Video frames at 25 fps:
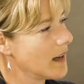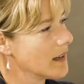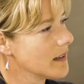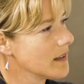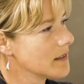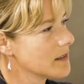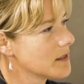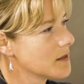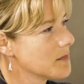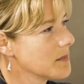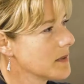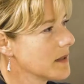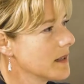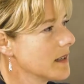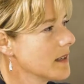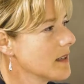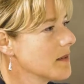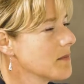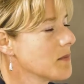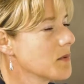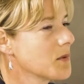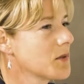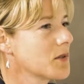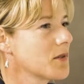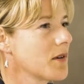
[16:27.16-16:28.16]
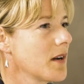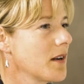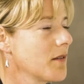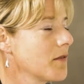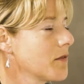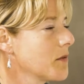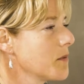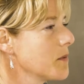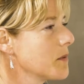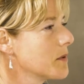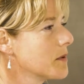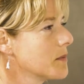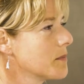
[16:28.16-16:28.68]
And ultimately a more
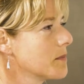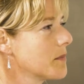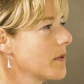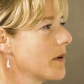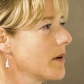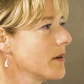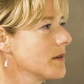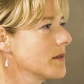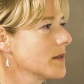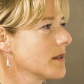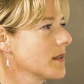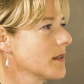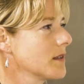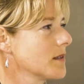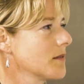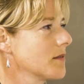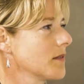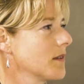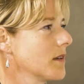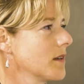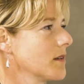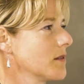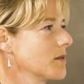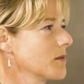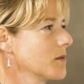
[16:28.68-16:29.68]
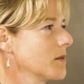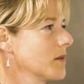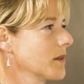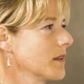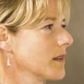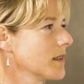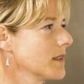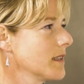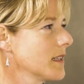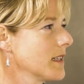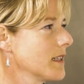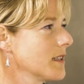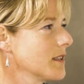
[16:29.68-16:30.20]
straightforward process for those
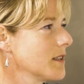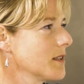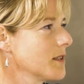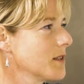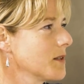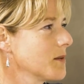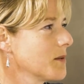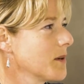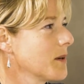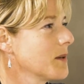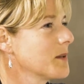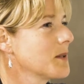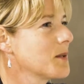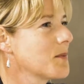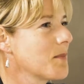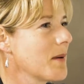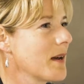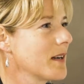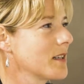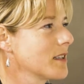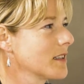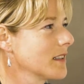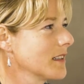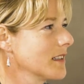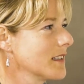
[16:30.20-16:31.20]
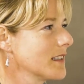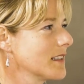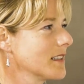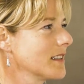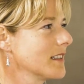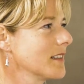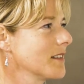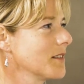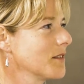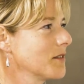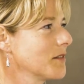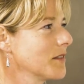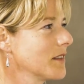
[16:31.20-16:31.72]
organisations who aren't specialists
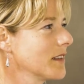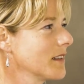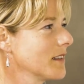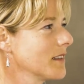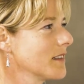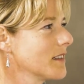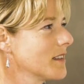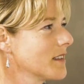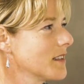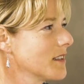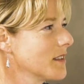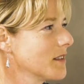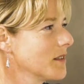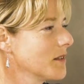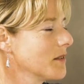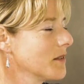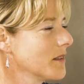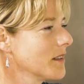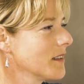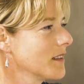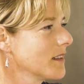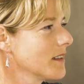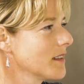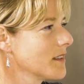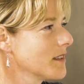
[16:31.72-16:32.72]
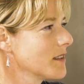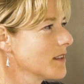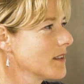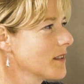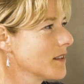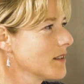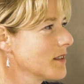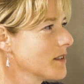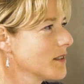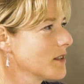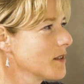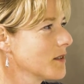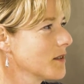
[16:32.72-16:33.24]
in the field to
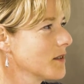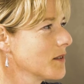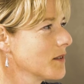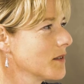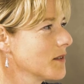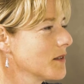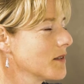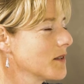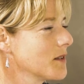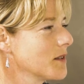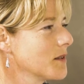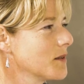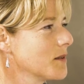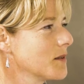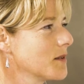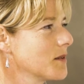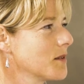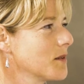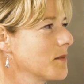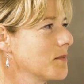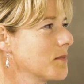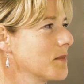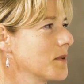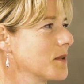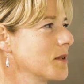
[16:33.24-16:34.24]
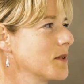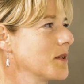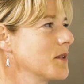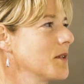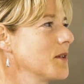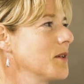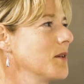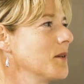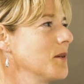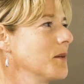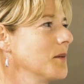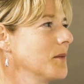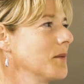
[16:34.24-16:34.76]

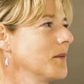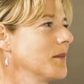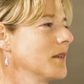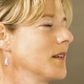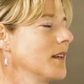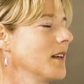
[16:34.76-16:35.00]
pursue.